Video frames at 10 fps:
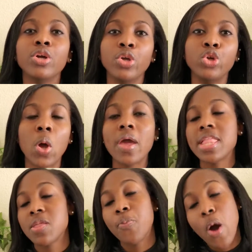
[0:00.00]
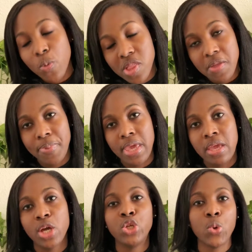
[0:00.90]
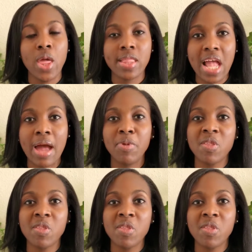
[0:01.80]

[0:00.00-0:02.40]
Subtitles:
it's supposed to be a joyous time.